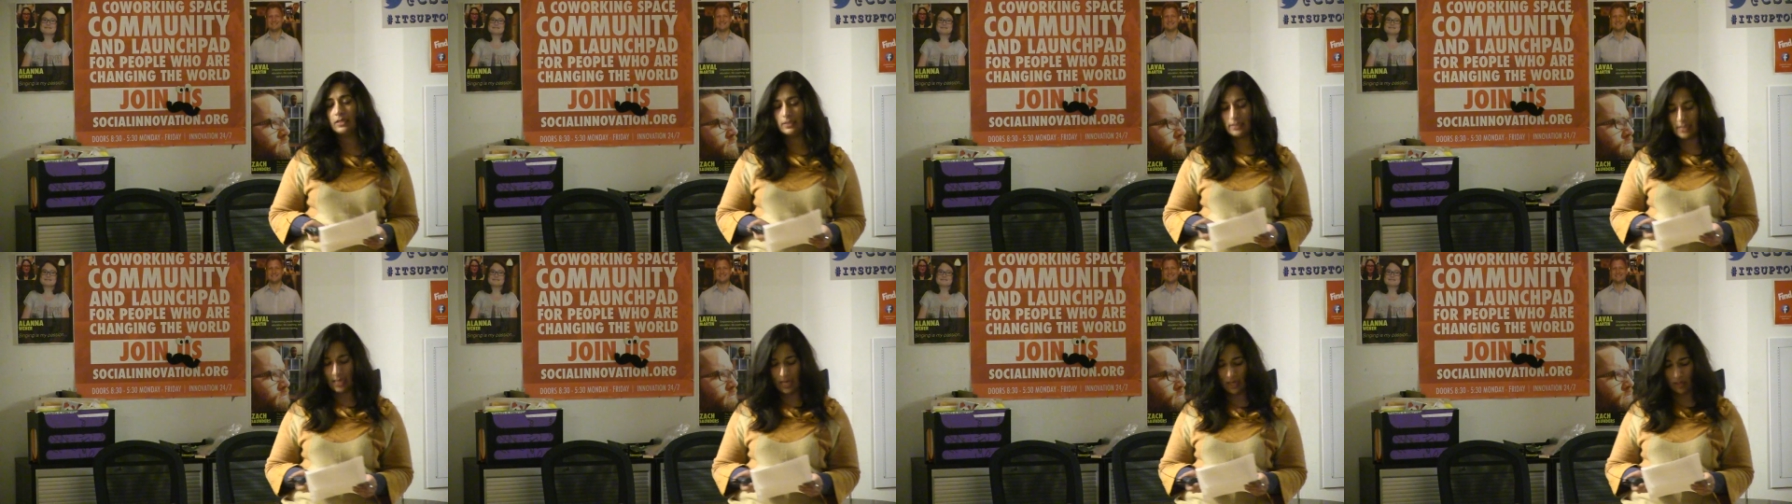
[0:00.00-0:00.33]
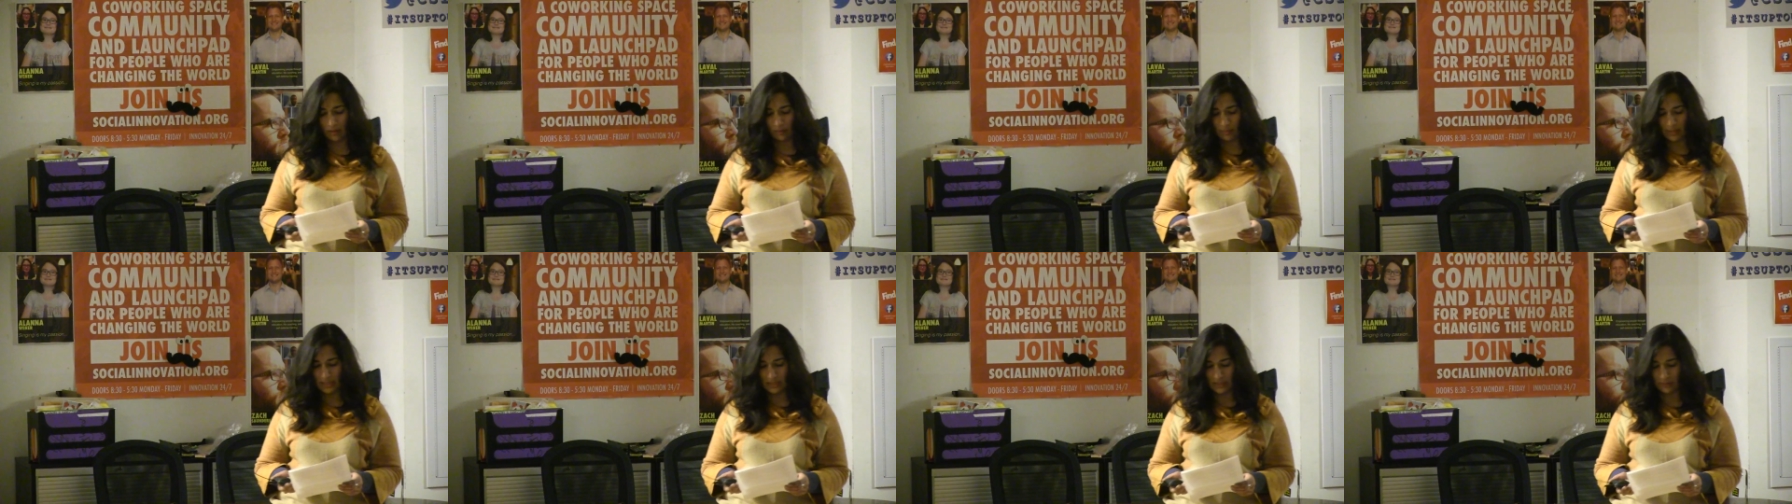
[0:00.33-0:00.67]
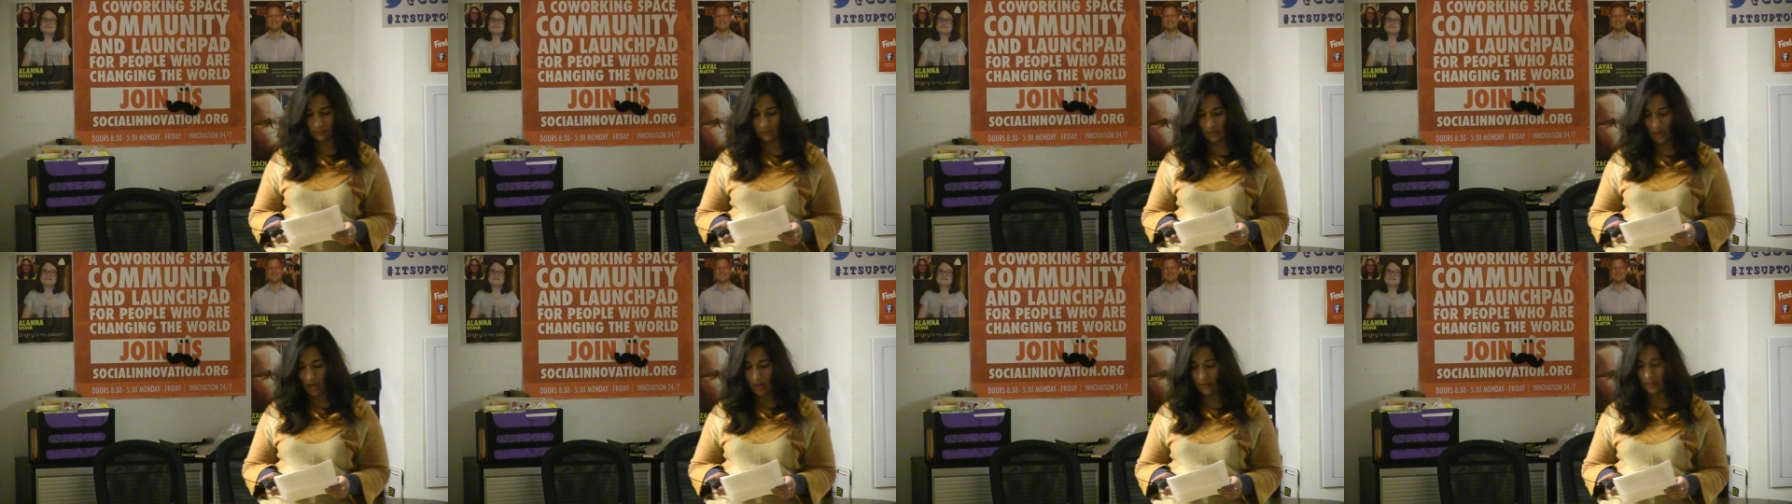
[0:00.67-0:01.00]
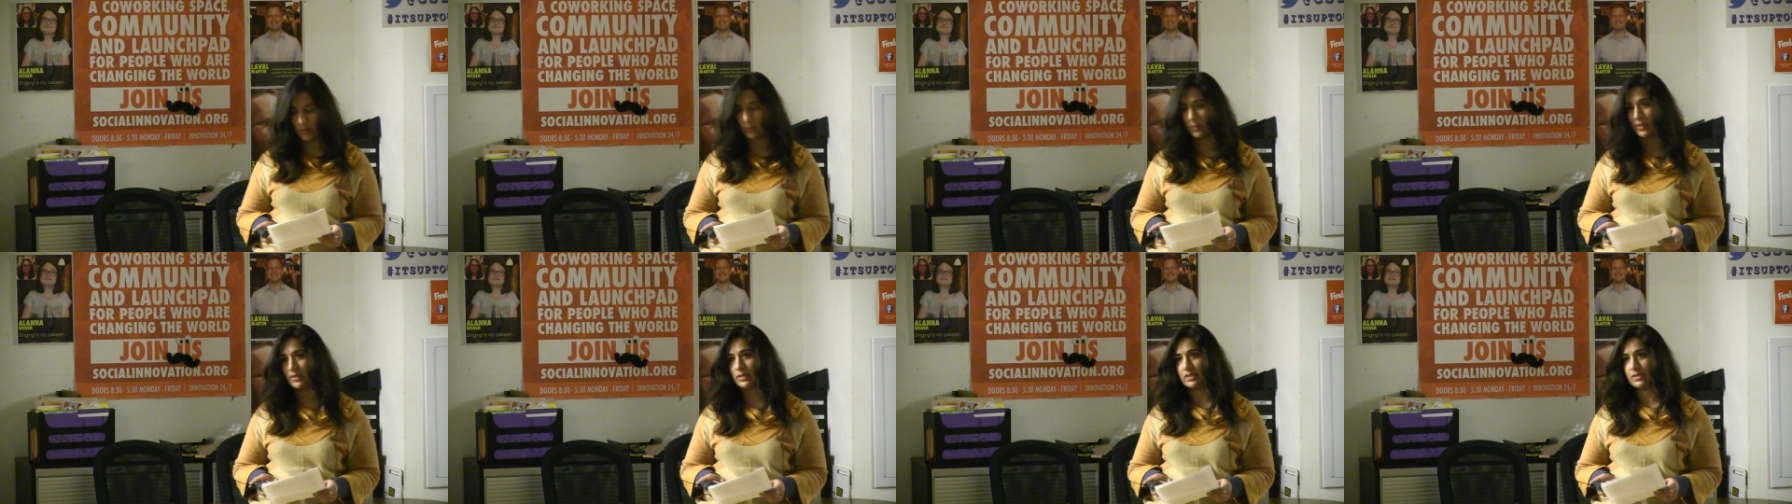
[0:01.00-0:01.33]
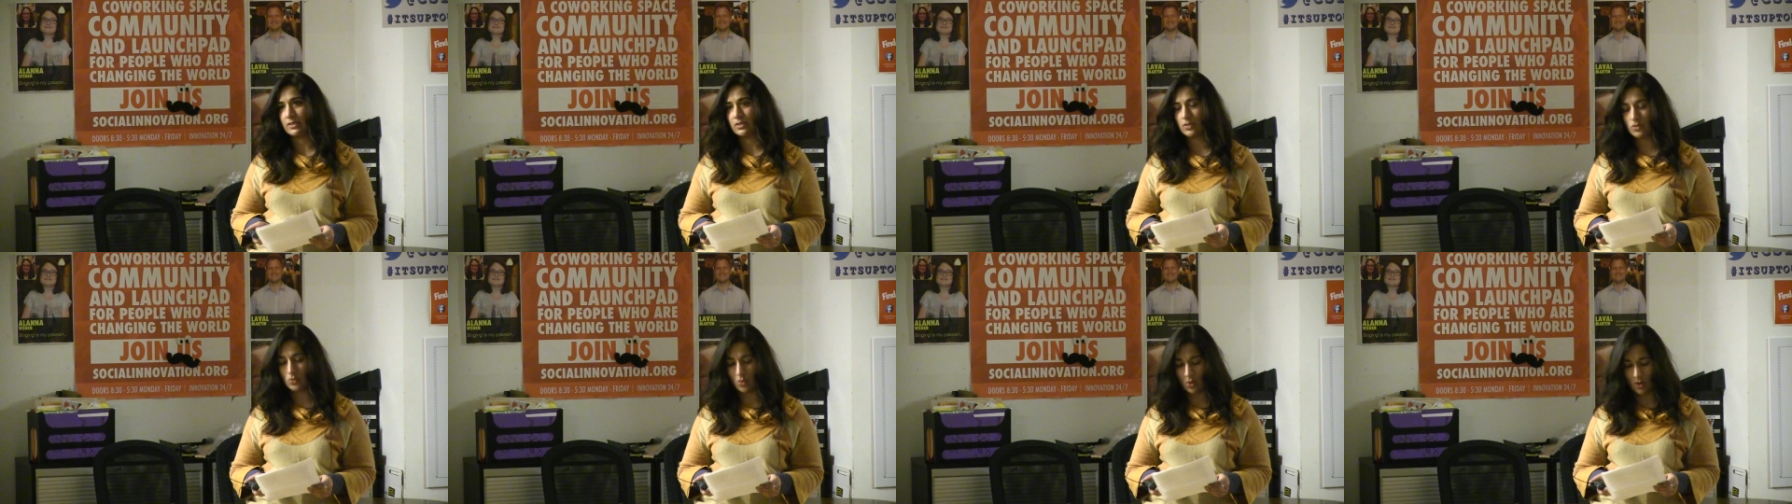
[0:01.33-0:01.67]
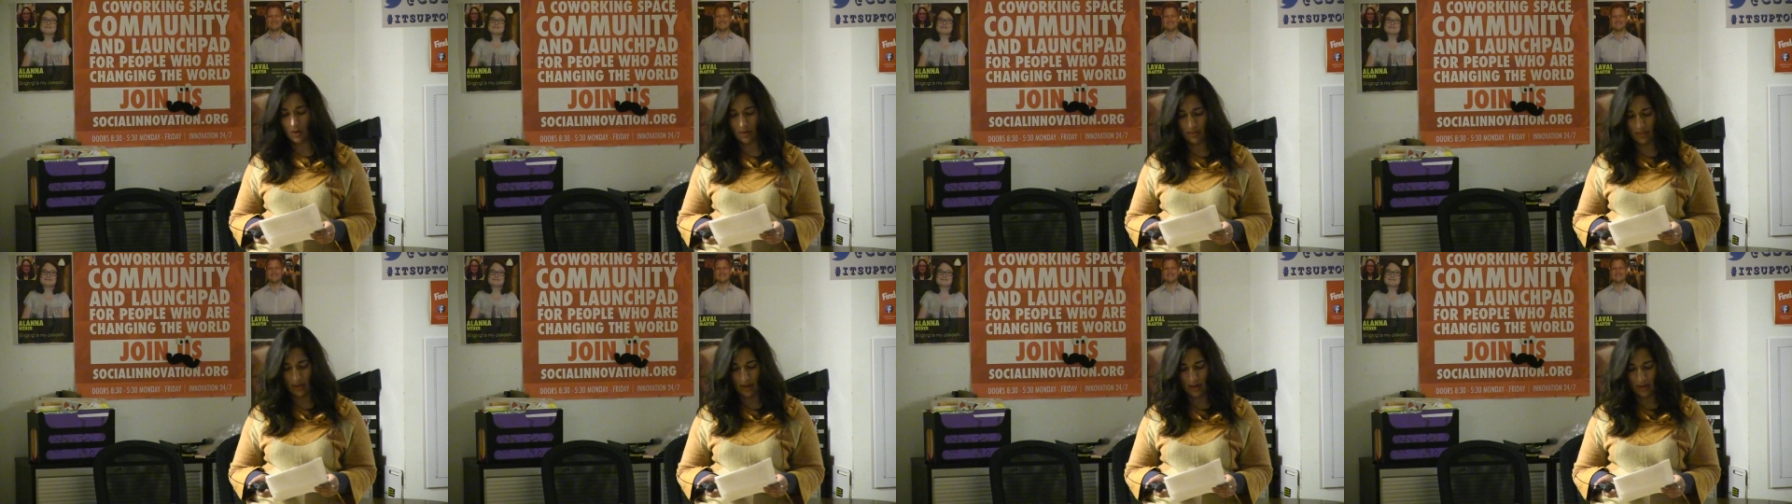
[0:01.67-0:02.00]
to help his father with his
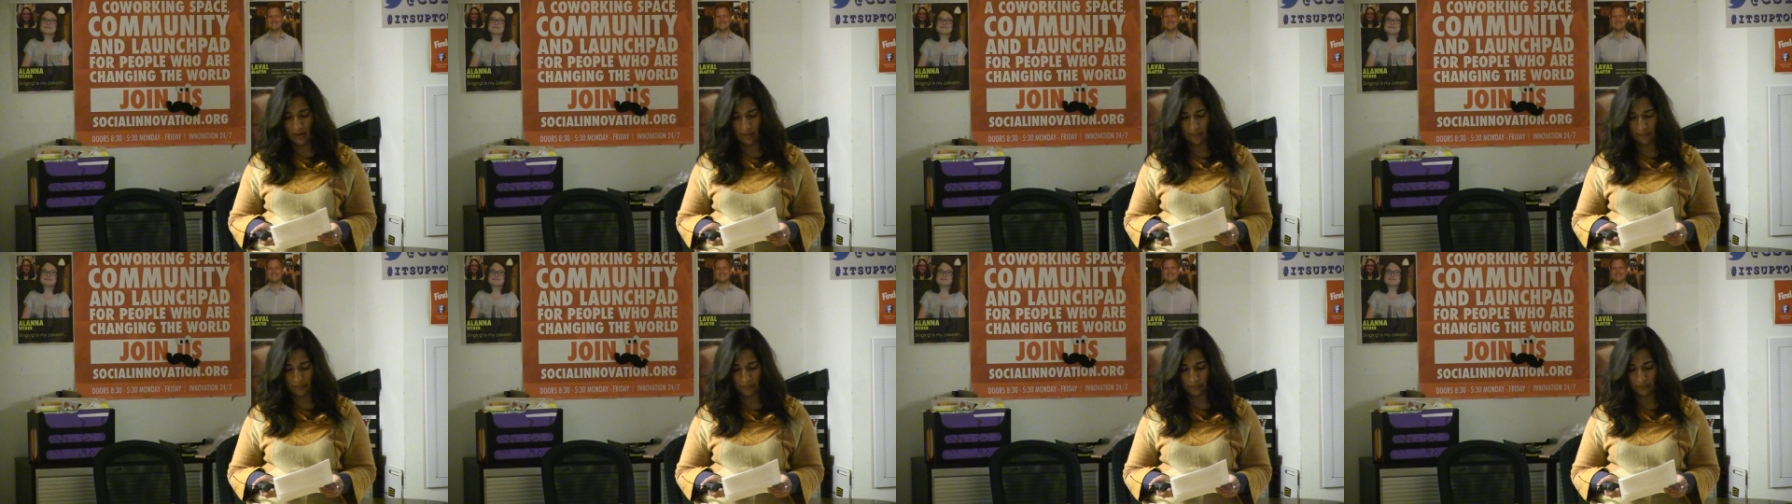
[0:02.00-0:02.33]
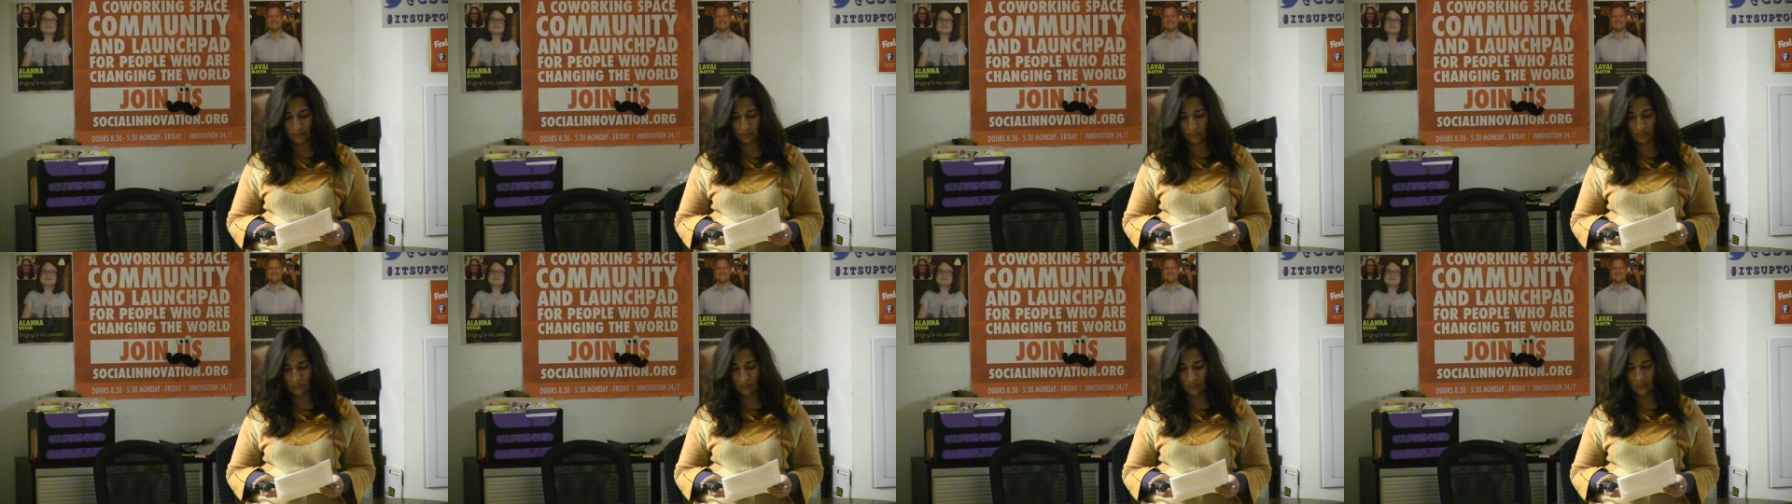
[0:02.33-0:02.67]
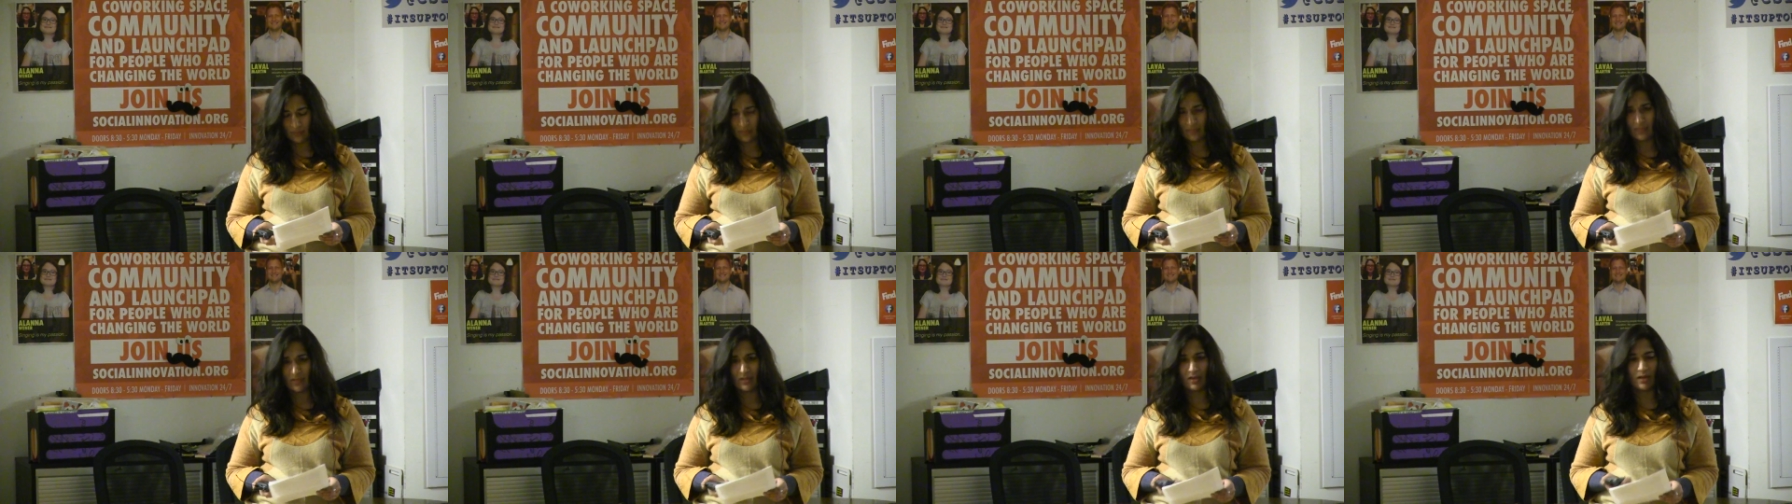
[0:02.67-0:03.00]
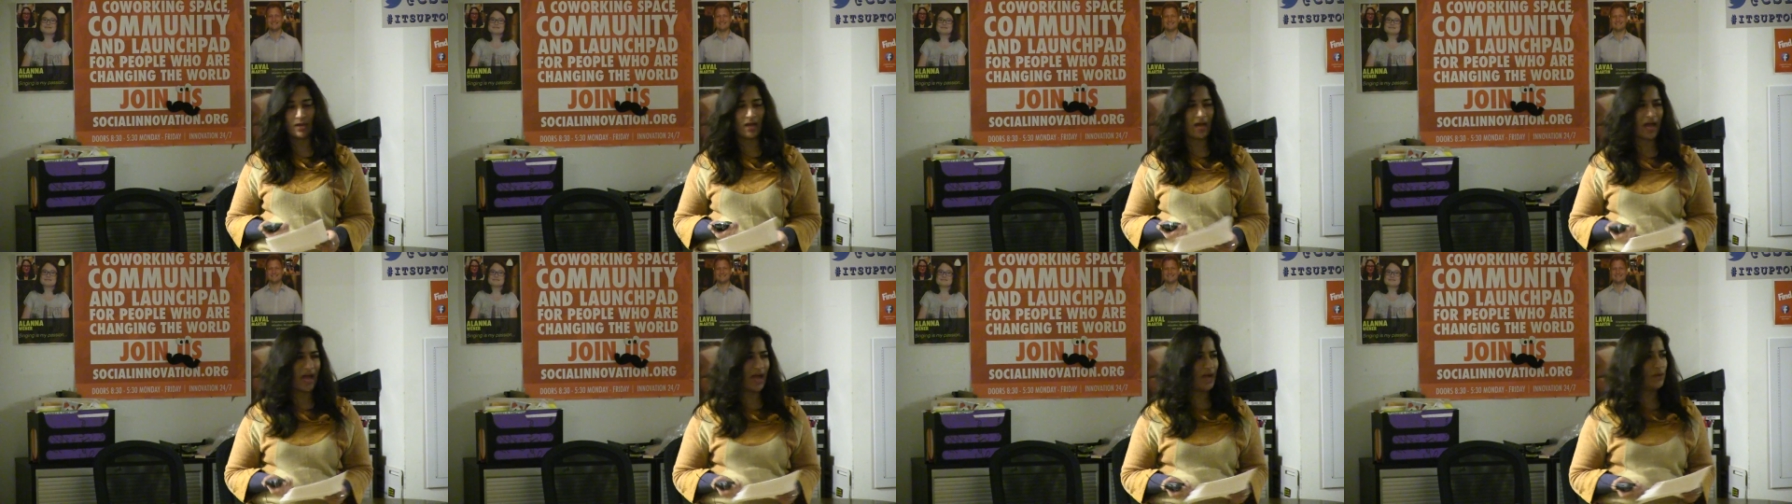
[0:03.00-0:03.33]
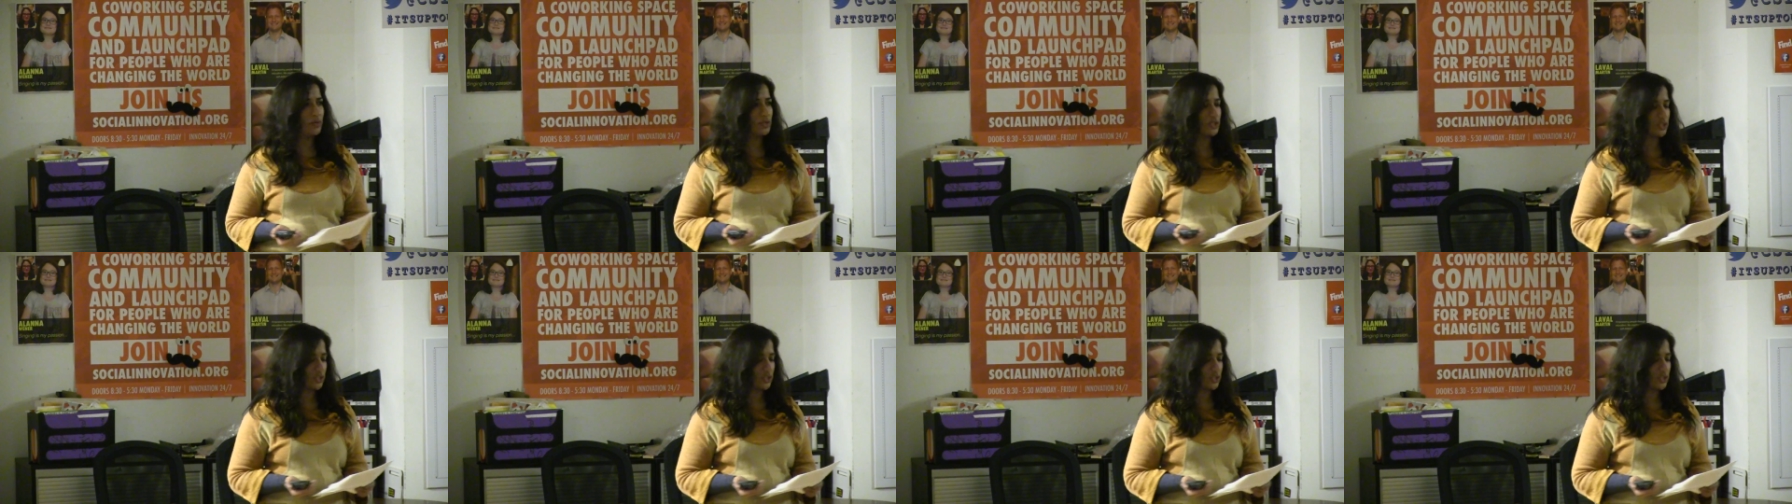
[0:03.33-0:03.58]
store there. I was